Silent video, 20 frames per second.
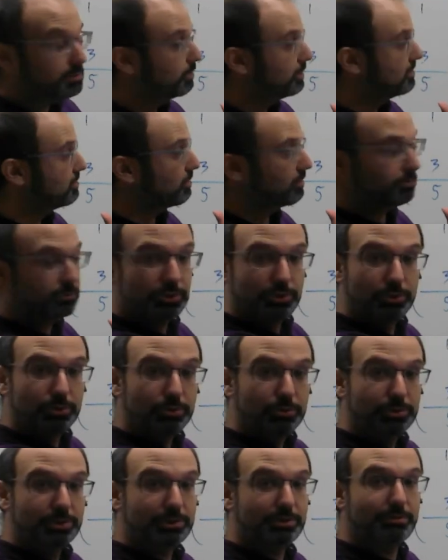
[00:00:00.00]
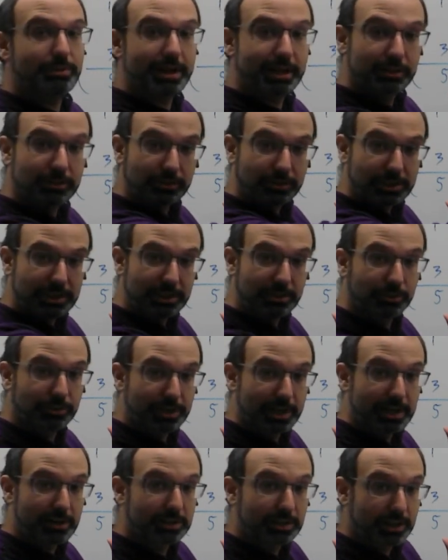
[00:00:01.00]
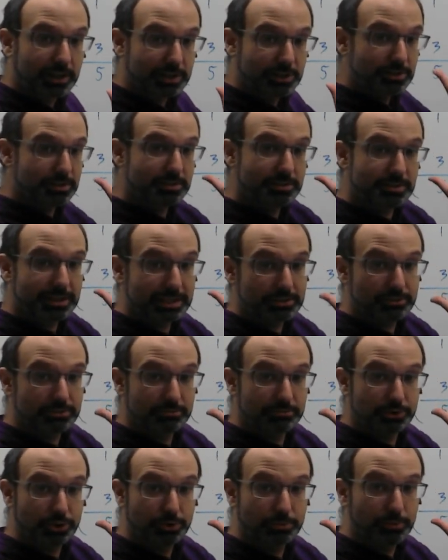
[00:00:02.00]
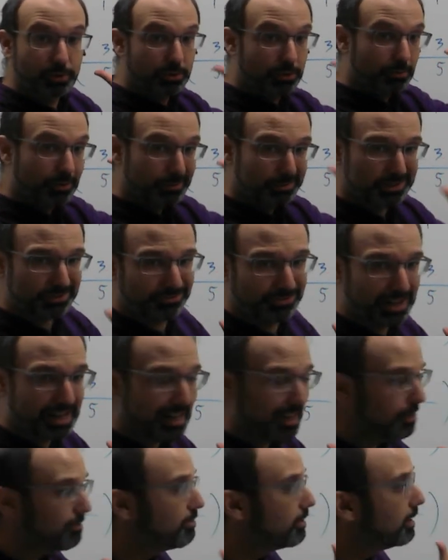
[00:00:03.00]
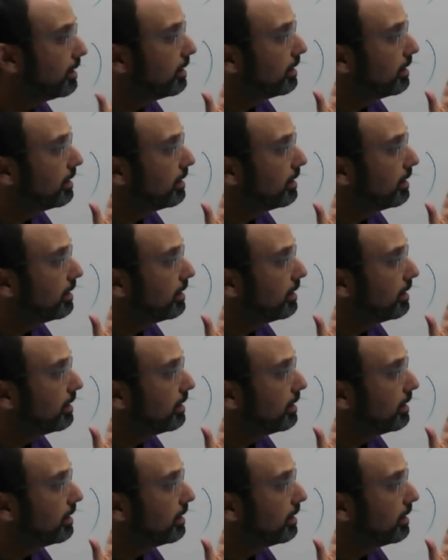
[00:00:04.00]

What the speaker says: with sort of 2 theoretical yield calculations. That's 2 more. We're up to 5.